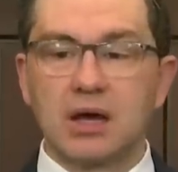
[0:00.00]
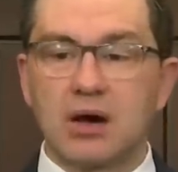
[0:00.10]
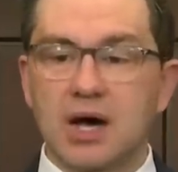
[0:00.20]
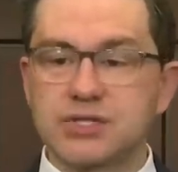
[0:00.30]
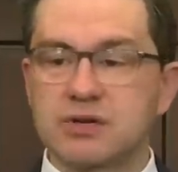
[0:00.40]

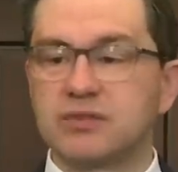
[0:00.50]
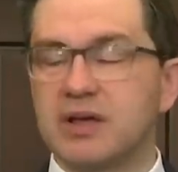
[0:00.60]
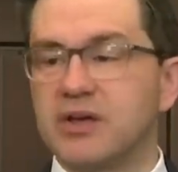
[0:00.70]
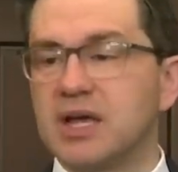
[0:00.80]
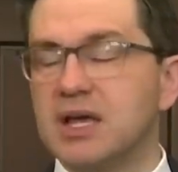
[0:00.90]
cost of
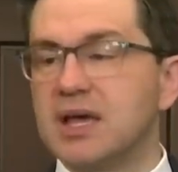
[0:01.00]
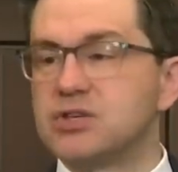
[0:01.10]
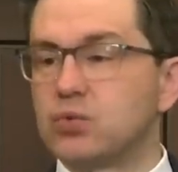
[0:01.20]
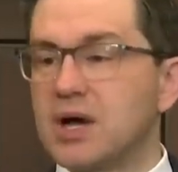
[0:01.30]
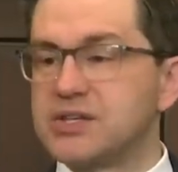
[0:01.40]
living
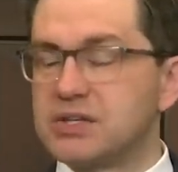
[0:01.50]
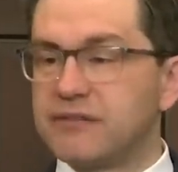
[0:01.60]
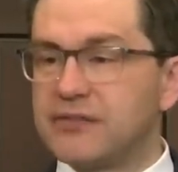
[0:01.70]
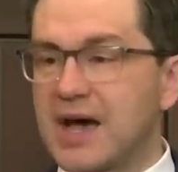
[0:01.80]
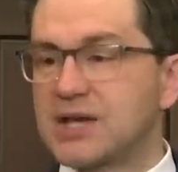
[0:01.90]
is rising
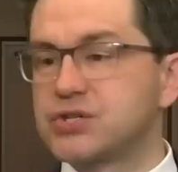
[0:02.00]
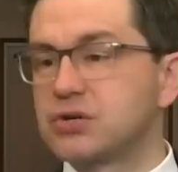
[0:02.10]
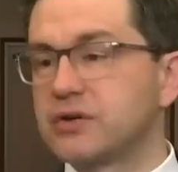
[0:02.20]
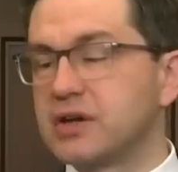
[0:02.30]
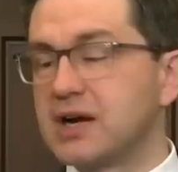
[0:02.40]

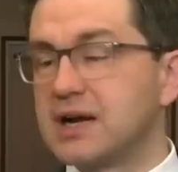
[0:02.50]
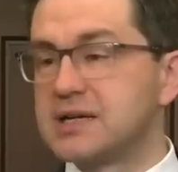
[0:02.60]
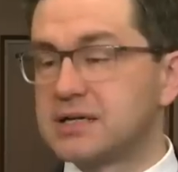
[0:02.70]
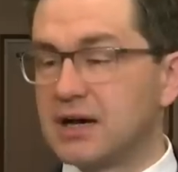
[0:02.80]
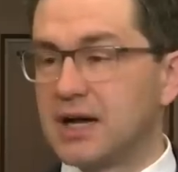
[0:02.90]
faster than at
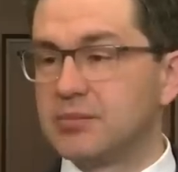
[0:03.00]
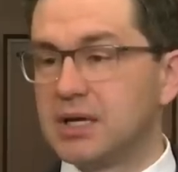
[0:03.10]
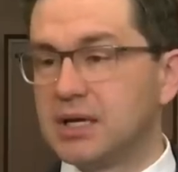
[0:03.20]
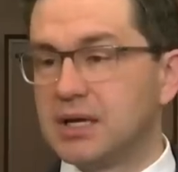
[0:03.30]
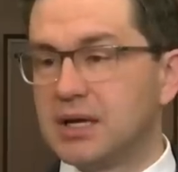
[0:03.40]
any time
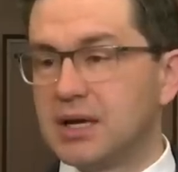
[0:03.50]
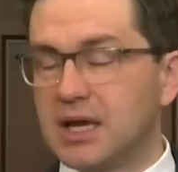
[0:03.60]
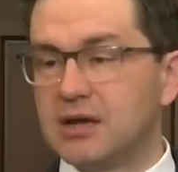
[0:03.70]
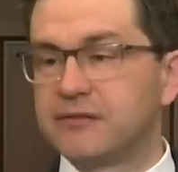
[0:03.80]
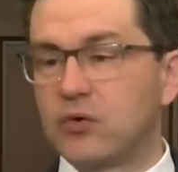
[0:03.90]

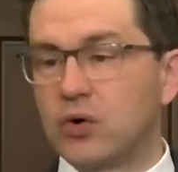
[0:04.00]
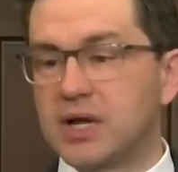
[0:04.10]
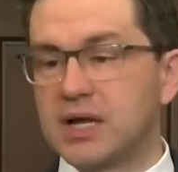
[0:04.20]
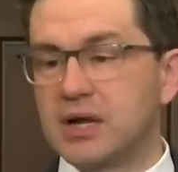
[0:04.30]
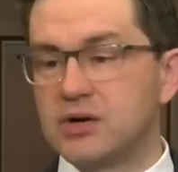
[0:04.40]
in
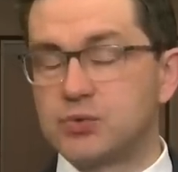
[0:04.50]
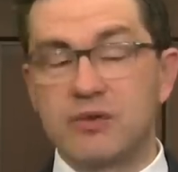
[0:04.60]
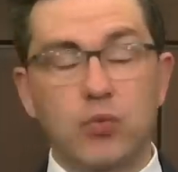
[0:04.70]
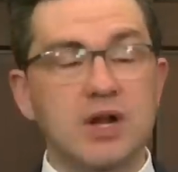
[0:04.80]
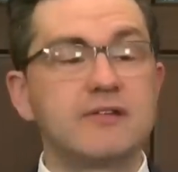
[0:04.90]
40 years. We
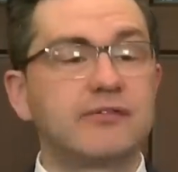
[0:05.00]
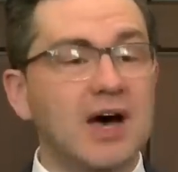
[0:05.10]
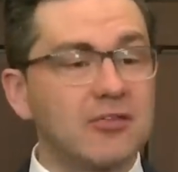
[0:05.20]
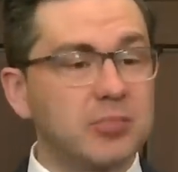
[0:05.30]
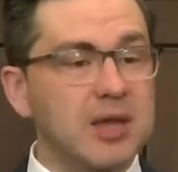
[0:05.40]
have one in
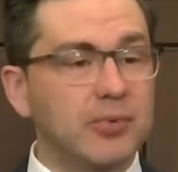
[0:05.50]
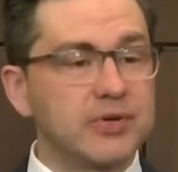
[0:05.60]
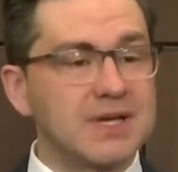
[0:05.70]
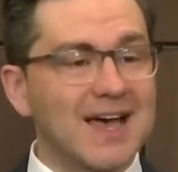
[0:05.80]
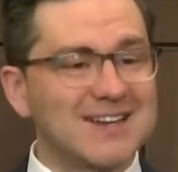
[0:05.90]
five
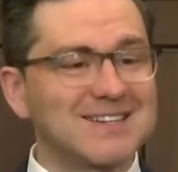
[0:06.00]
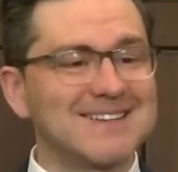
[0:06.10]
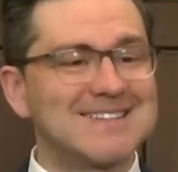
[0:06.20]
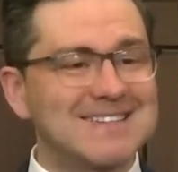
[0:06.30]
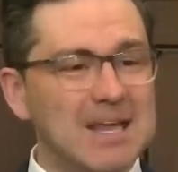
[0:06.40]
people
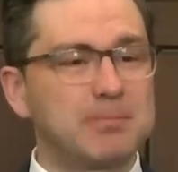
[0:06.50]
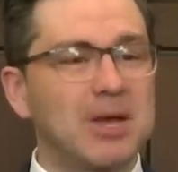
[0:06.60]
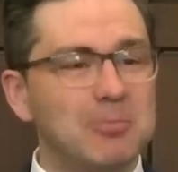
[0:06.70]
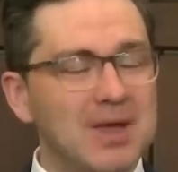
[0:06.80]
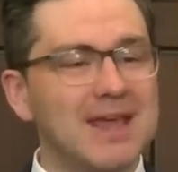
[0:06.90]
actually
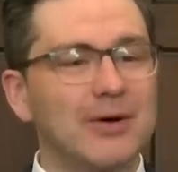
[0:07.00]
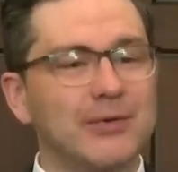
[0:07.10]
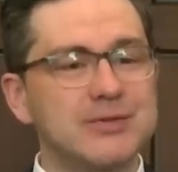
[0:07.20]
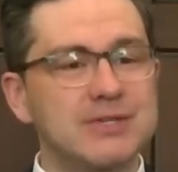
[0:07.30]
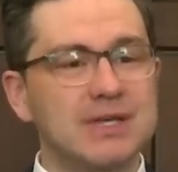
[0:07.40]
skipping
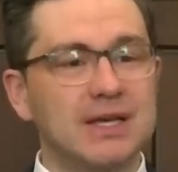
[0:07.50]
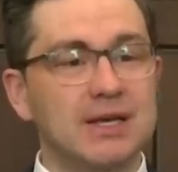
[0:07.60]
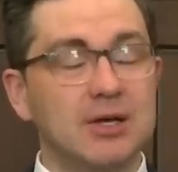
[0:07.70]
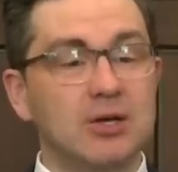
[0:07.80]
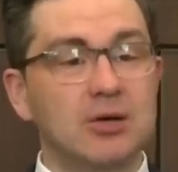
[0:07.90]
meals
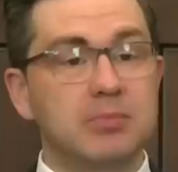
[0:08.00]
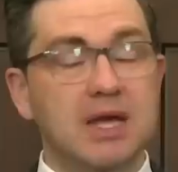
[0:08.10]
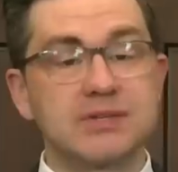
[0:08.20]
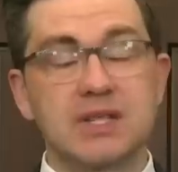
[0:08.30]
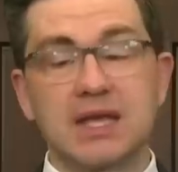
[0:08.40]

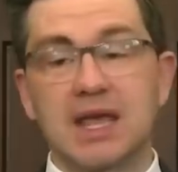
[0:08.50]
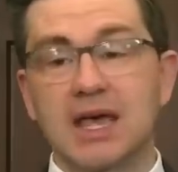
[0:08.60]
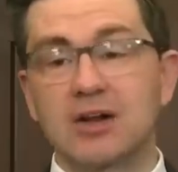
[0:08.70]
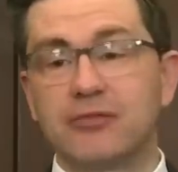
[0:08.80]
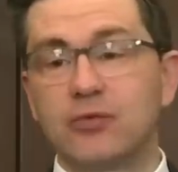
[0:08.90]
because they
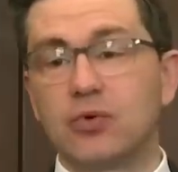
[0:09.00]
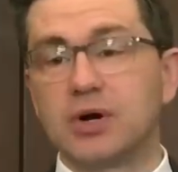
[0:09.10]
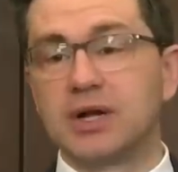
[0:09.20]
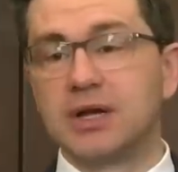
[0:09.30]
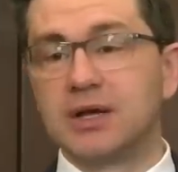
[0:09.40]
can't
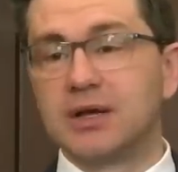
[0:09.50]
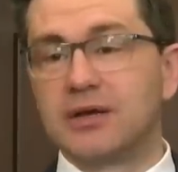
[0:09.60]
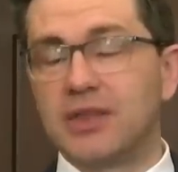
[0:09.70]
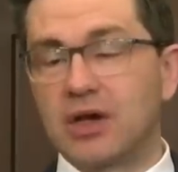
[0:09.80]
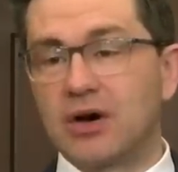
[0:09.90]
afford
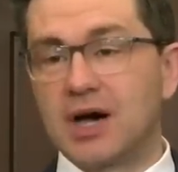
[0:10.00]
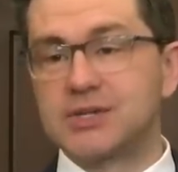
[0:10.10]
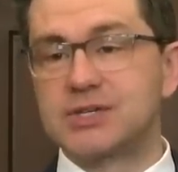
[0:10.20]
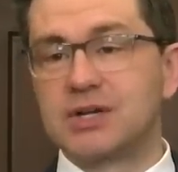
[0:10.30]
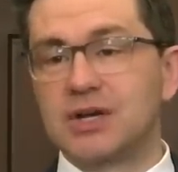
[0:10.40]
the
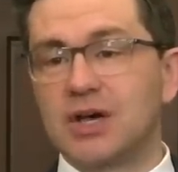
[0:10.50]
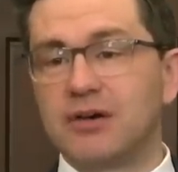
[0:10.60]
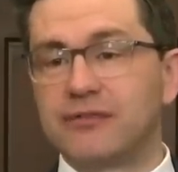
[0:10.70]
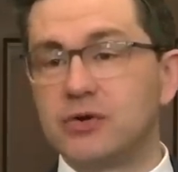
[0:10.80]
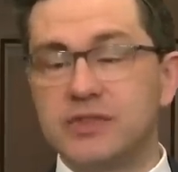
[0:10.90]
cost
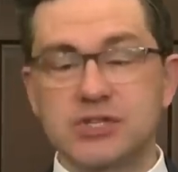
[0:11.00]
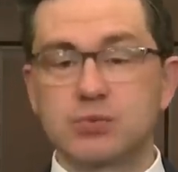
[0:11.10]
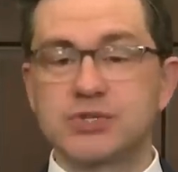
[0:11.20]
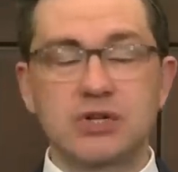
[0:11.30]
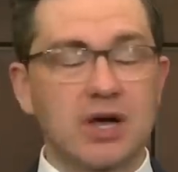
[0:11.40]
of food.
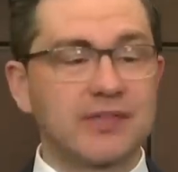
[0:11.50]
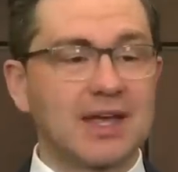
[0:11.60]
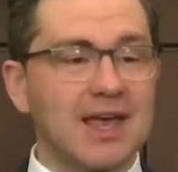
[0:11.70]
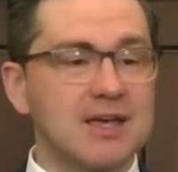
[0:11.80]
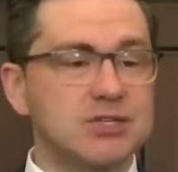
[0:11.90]
This was not the
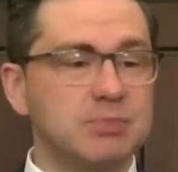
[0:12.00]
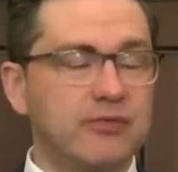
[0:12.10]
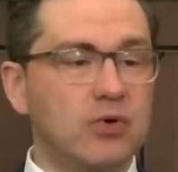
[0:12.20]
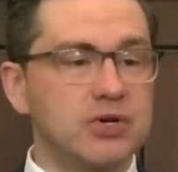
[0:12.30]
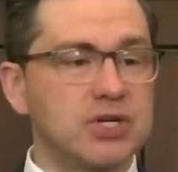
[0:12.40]
case
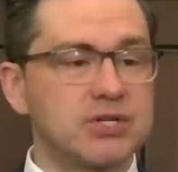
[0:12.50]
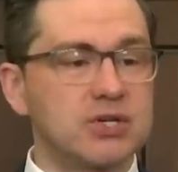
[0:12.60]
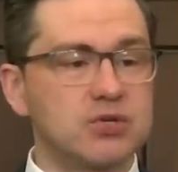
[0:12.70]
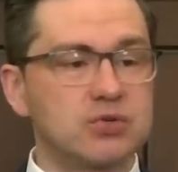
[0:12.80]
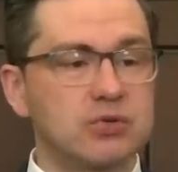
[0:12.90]
before
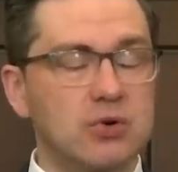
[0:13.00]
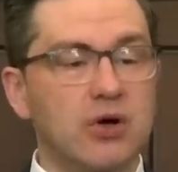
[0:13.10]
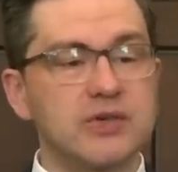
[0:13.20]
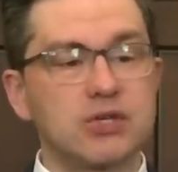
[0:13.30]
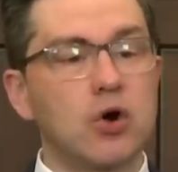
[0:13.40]
Justin Trudeau. And
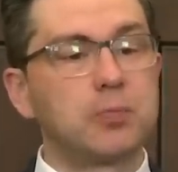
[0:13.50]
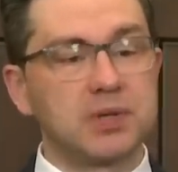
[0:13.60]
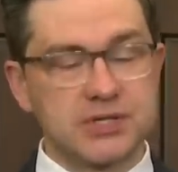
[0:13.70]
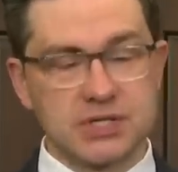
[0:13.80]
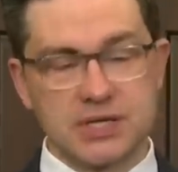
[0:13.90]
all this
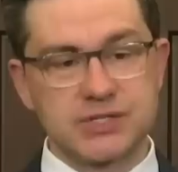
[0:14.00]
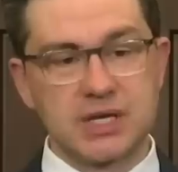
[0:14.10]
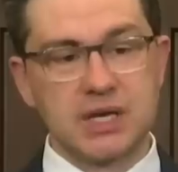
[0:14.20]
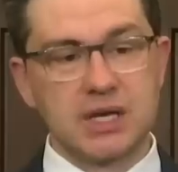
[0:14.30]
hopelessness